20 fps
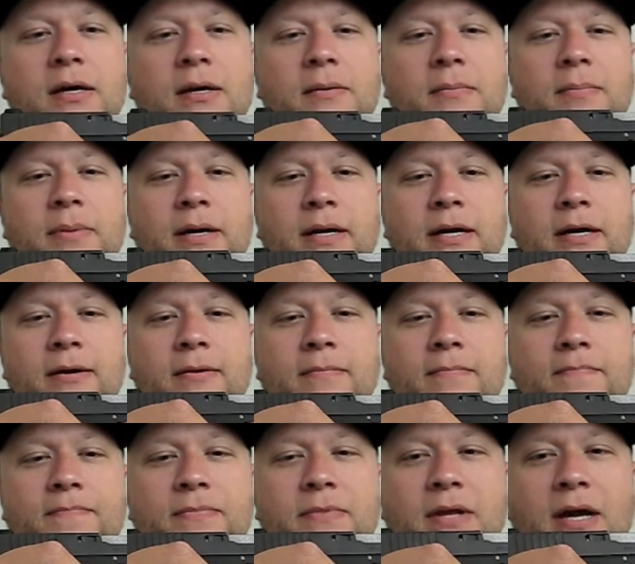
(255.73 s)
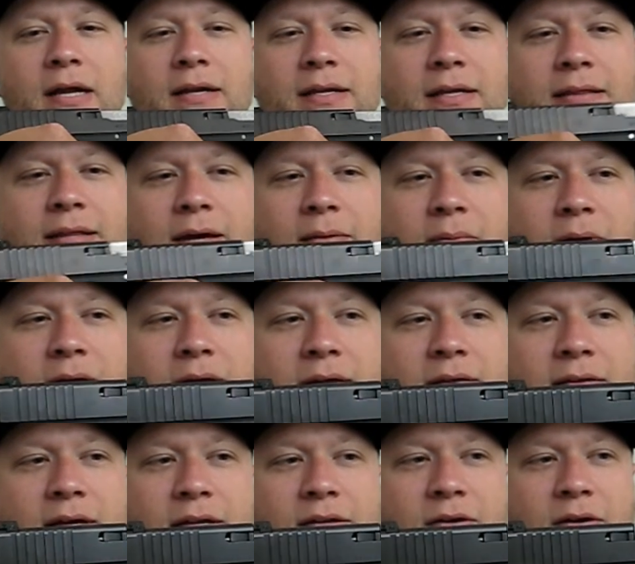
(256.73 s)
But I did that
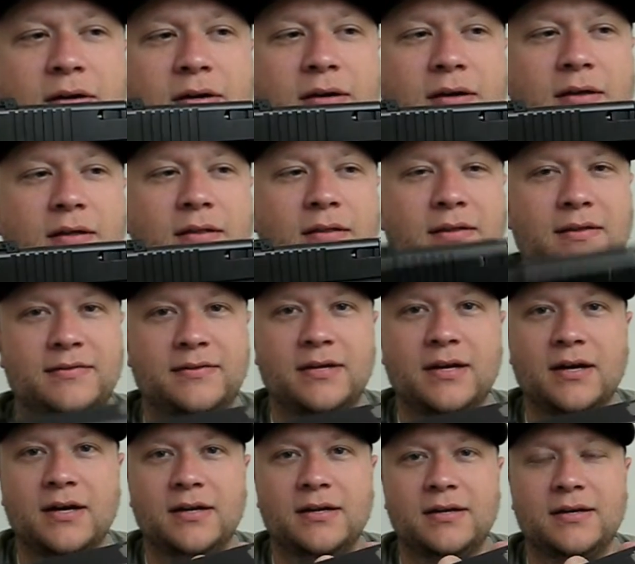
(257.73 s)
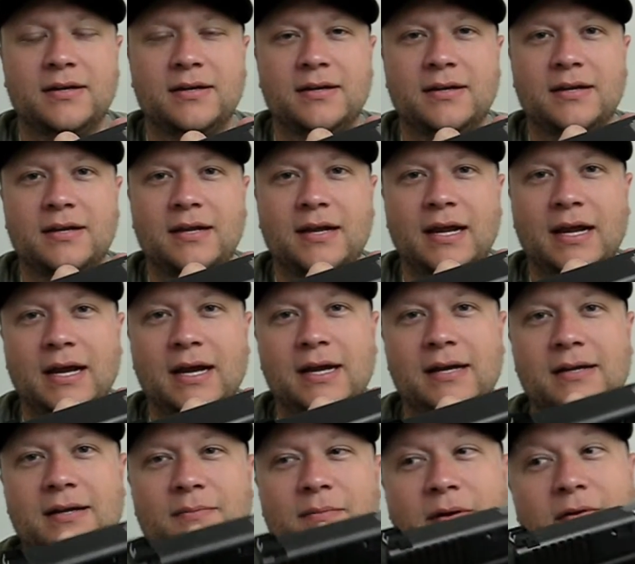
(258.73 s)
because I took this gun
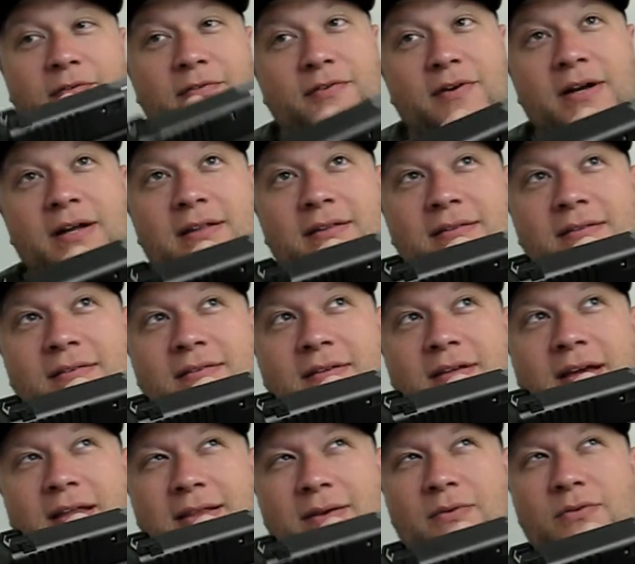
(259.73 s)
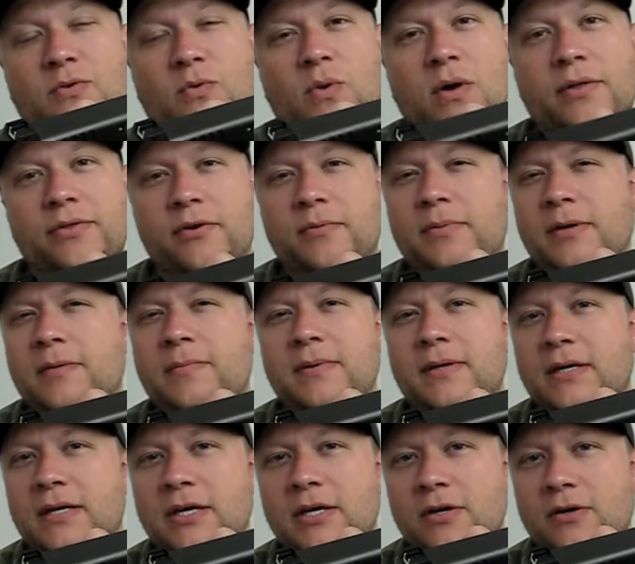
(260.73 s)
and my friend's, I think it was a Walther
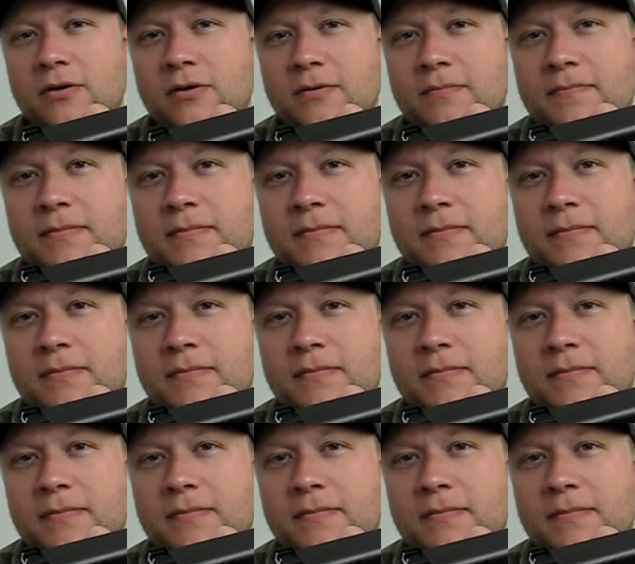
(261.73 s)
PPQ,